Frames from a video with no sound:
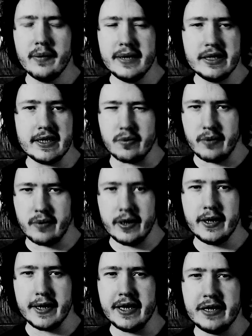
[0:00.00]
is really
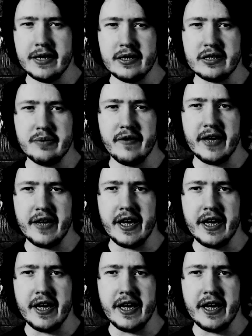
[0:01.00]
good in this movie.